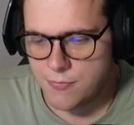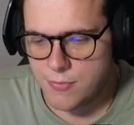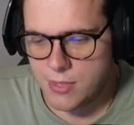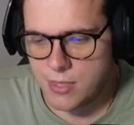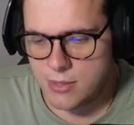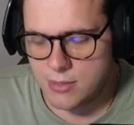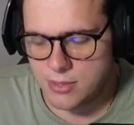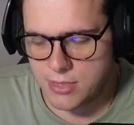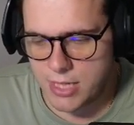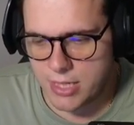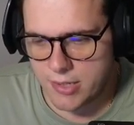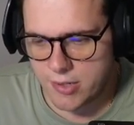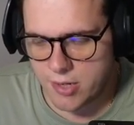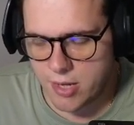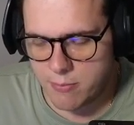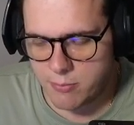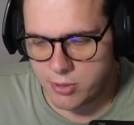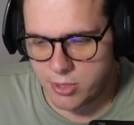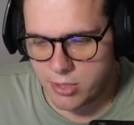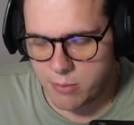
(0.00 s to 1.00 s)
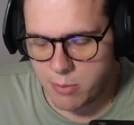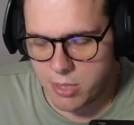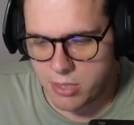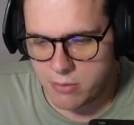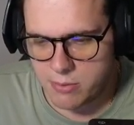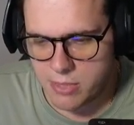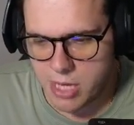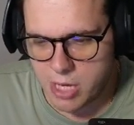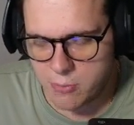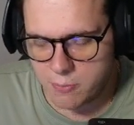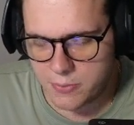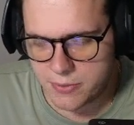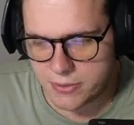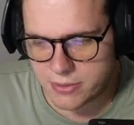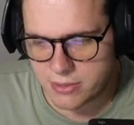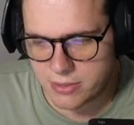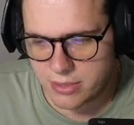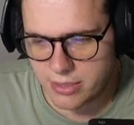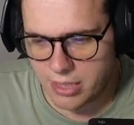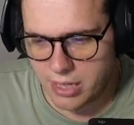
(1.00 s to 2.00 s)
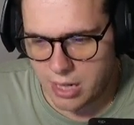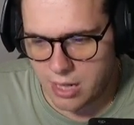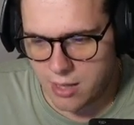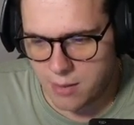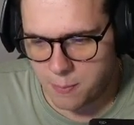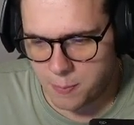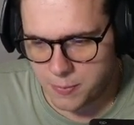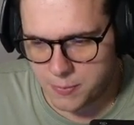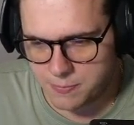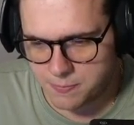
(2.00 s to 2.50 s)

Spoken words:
dagger goblin going to be able to help us clean up.